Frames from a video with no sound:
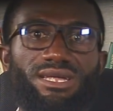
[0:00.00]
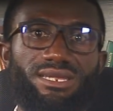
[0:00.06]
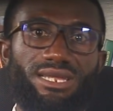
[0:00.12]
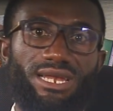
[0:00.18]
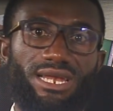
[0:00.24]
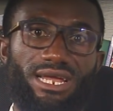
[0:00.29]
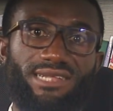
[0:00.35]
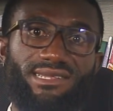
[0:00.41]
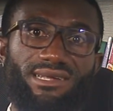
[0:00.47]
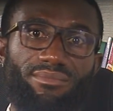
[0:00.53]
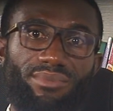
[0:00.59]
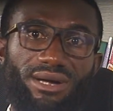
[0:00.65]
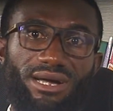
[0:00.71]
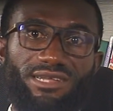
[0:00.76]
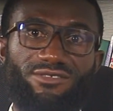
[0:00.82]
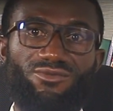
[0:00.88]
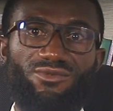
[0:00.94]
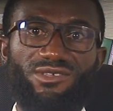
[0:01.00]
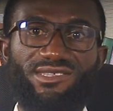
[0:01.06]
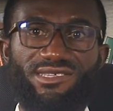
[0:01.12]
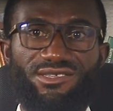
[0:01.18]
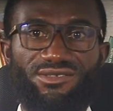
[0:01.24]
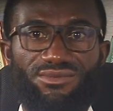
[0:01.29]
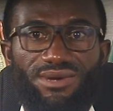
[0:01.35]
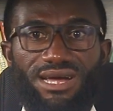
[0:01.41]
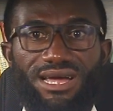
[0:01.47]
The latter part was
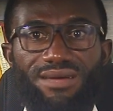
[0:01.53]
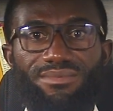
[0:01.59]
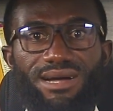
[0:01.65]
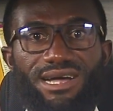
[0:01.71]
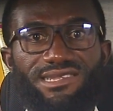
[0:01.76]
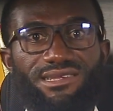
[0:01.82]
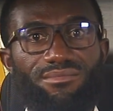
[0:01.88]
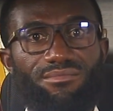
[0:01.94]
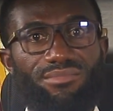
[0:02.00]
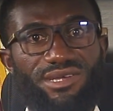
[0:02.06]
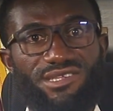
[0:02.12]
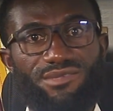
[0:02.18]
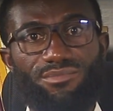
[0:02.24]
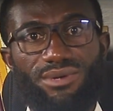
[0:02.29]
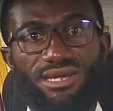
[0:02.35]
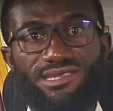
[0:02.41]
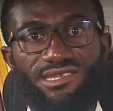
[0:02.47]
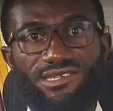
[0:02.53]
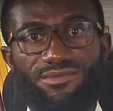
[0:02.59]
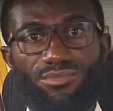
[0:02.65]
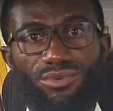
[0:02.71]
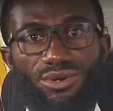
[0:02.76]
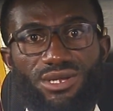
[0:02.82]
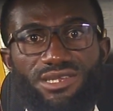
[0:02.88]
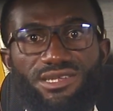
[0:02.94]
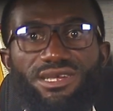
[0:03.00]
described as a best practice
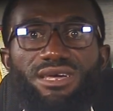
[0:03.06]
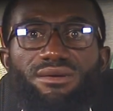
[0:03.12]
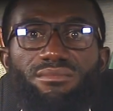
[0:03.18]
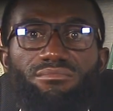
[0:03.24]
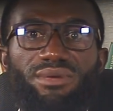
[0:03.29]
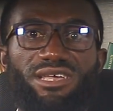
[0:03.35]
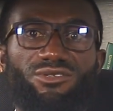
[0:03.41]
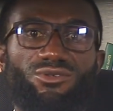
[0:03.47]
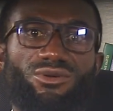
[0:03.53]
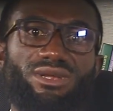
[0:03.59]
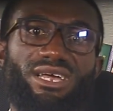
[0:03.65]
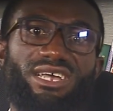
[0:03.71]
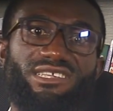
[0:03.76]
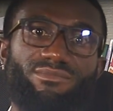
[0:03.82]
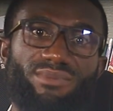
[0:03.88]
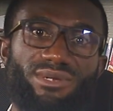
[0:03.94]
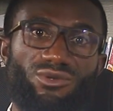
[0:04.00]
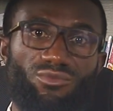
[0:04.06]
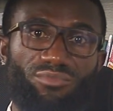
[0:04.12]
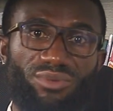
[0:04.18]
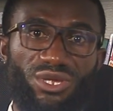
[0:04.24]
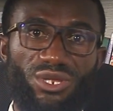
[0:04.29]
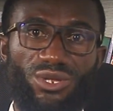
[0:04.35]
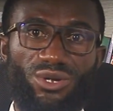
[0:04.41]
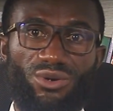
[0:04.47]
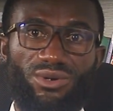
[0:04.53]
point based on expert
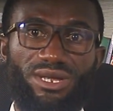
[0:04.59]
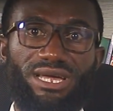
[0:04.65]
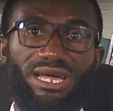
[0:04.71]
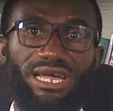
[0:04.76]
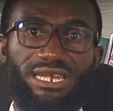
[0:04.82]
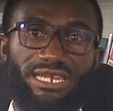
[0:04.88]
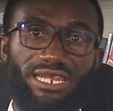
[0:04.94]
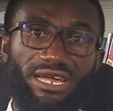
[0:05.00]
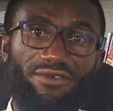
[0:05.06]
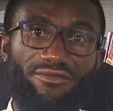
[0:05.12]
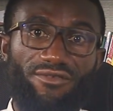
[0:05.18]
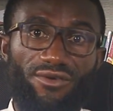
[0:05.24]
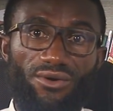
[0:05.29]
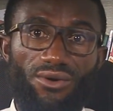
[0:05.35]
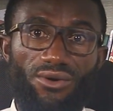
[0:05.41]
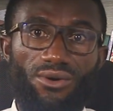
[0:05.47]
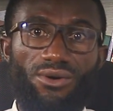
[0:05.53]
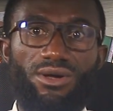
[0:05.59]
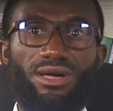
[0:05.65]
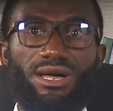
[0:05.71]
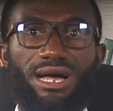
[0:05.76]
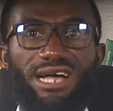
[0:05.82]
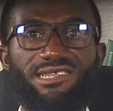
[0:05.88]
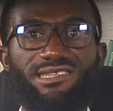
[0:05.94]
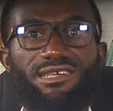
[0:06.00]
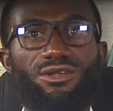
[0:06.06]
opinion and therefore
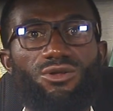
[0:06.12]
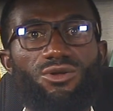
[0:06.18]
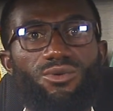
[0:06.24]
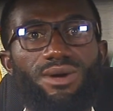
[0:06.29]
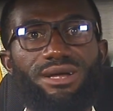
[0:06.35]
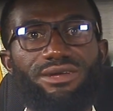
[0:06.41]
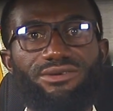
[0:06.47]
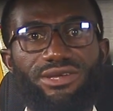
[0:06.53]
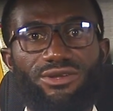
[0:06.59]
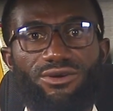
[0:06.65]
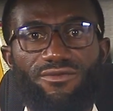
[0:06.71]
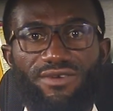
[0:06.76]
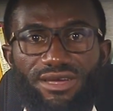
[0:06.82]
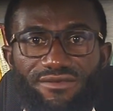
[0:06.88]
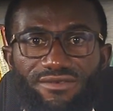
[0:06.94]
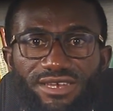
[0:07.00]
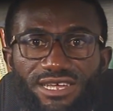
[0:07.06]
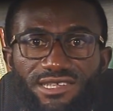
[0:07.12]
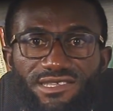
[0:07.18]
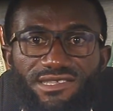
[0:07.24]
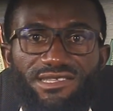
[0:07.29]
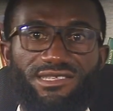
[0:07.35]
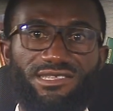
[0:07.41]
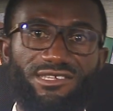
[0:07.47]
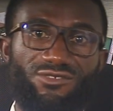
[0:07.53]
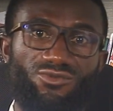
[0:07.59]
has a lower grade of
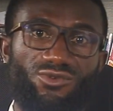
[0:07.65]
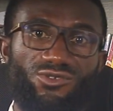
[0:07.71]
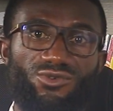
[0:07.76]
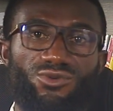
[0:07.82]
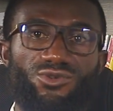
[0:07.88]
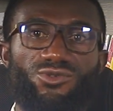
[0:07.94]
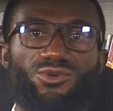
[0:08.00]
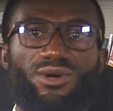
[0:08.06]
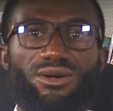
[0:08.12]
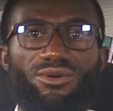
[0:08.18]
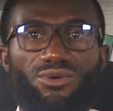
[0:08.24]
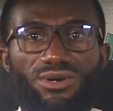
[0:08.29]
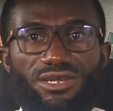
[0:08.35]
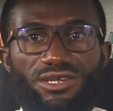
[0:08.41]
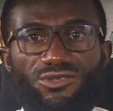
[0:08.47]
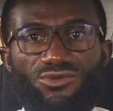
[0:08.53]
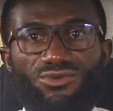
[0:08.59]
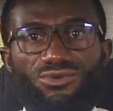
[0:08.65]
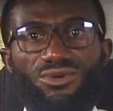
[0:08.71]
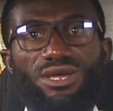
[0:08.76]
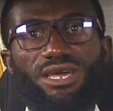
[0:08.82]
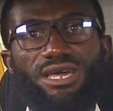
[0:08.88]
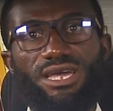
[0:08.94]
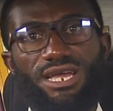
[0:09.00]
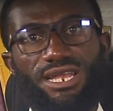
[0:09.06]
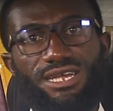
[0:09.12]
evidence. This was also according to
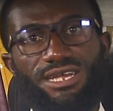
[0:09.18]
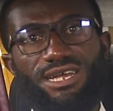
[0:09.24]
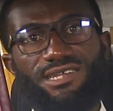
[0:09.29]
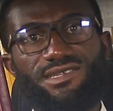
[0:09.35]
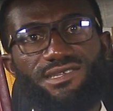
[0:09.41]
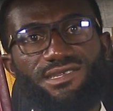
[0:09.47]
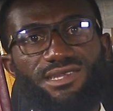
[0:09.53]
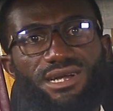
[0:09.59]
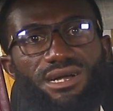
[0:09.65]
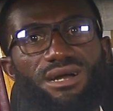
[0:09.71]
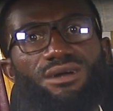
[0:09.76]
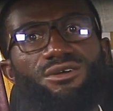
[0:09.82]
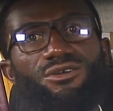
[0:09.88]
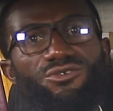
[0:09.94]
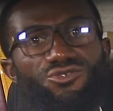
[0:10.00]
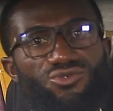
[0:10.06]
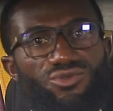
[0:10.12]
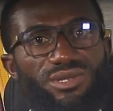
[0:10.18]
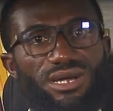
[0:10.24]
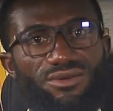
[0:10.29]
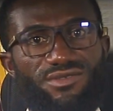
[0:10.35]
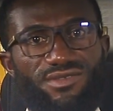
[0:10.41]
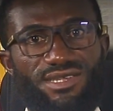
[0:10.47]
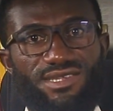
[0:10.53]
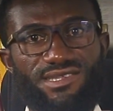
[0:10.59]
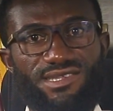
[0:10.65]
Hillegas et al.
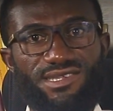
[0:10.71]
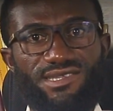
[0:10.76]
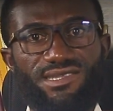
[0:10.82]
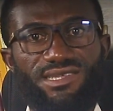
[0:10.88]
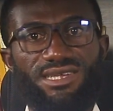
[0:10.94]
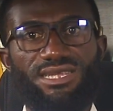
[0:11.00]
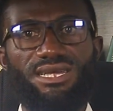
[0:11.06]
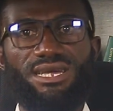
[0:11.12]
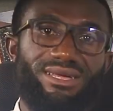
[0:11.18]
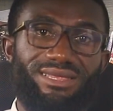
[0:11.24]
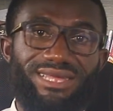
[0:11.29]
2016.